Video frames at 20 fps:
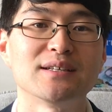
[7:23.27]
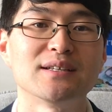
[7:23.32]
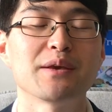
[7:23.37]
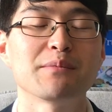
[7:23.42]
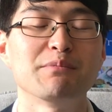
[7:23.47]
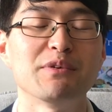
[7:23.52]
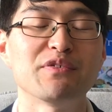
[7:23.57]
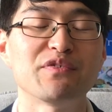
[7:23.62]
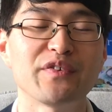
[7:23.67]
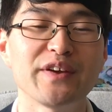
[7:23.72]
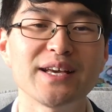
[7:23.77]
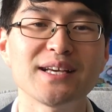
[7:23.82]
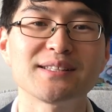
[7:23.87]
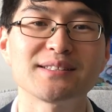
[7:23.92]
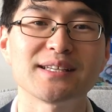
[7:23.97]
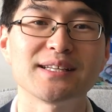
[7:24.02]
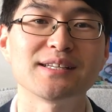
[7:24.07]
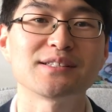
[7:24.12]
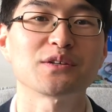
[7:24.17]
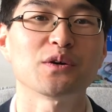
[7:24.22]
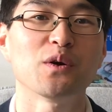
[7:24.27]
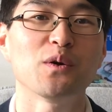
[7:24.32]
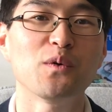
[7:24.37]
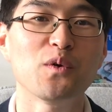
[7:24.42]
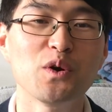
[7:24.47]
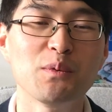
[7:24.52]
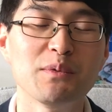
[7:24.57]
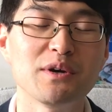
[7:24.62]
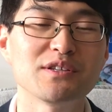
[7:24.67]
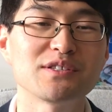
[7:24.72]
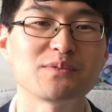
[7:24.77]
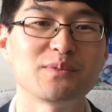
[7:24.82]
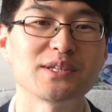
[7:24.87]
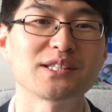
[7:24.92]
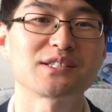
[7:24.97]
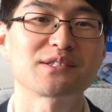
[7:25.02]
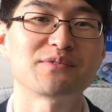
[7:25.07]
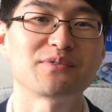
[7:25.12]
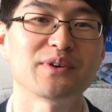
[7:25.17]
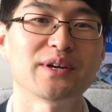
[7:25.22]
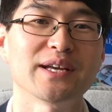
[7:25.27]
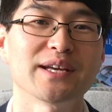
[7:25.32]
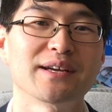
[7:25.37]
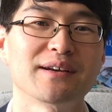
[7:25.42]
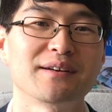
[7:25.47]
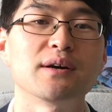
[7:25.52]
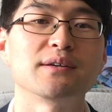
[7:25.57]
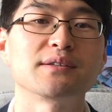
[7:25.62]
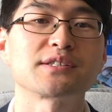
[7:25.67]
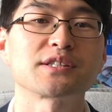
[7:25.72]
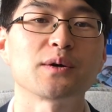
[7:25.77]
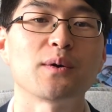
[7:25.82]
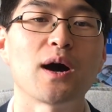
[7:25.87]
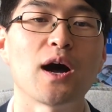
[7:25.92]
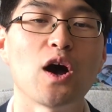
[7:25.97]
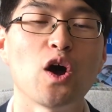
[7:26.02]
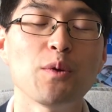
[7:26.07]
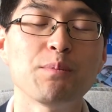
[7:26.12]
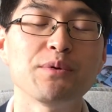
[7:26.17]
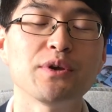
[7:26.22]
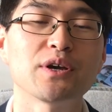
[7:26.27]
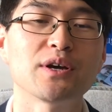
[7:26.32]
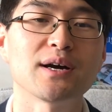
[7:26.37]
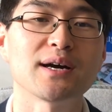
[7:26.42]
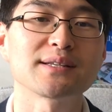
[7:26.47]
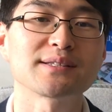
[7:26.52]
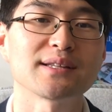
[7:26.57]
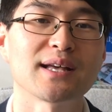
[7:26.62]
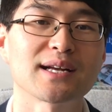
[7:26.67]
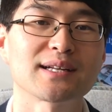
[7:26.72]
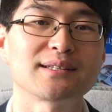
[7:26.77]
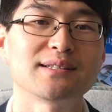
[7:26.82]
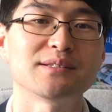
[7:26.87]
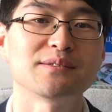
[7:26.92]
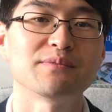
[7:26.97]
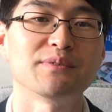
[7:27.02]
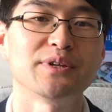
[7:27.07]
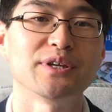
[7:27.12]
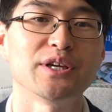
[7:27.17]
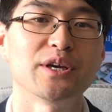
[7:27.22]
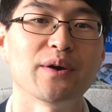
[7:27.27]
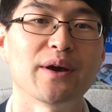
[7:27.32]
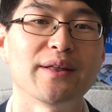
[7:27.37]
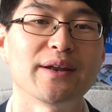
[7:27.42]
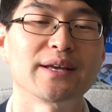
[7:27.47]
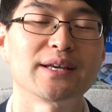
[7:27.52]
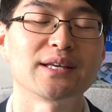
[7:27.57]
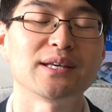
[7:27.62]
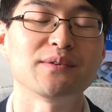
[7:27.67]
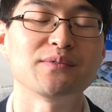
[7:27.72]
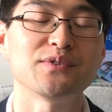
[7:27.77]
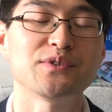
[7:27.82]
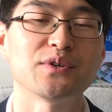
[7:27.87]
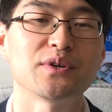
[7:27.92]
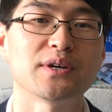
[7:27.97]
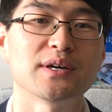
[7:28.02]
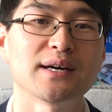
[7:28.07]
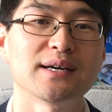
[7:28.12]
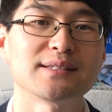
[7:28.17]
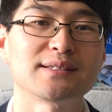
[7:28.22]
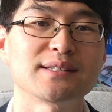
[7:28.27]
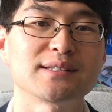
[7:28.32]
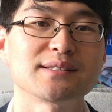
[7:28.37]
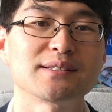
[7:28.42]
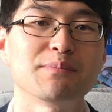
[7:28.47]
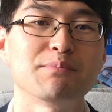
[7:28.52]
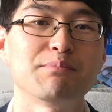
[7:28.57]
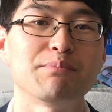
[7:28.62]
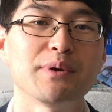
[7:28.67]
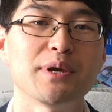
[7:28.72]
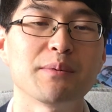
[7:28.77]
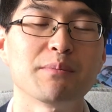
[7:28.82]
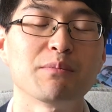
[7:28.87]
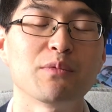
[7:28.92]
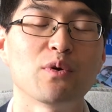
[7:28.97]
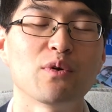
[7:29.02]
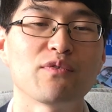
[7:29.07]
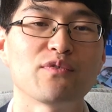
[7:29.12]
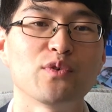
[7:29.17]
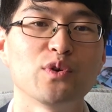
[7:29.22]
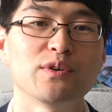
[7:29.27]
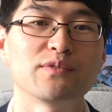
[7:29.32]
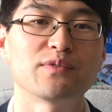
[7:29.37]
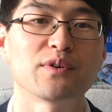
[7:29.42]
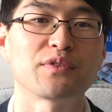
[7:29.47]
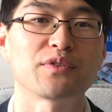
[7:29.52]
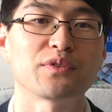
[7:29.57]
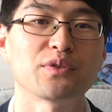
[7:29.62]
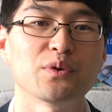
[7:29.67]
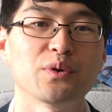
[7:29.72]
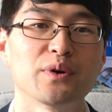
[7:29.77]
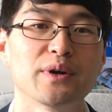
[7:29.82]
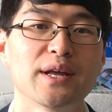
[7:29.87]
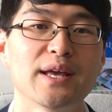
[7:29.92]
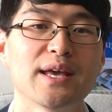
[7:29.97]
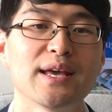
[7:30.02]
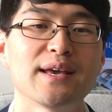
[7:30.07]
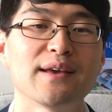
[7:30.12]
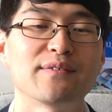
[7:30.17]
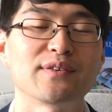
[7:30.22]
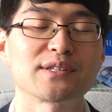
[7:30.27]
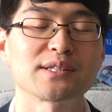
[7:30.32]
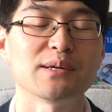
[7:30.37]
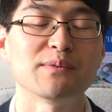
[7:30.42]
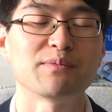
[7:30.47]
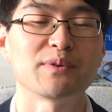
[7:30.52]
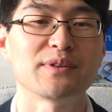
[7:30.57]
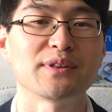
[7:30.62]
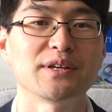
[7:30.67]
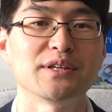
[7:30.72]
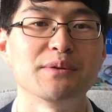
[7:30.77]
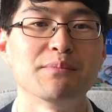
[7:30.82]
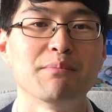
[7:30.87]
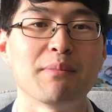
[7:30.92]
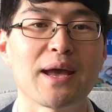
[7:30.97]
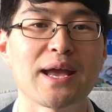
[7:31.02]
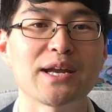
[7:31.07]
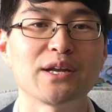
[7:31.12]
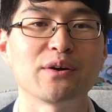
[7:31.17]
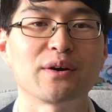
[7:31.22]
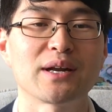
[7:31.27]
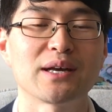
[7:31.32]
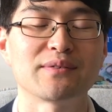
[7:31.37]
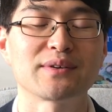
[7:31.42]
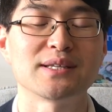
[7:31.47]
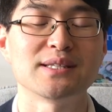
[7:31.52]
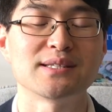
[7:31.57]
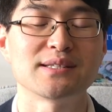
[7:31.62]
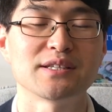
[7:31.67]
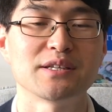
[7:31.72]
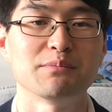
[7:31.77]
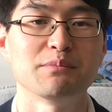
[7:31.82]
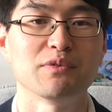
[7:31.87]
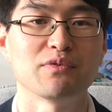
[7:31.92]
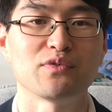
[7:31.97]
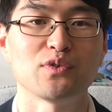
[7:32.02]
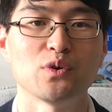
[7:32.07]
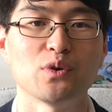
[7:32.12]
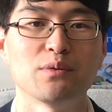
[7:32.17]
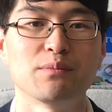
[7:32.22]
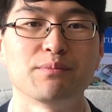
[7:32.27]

Methinks it is almost risk-free. So I hope you guys like this video and it gives you guys just a bit more food for thought for something that you may not have considered before.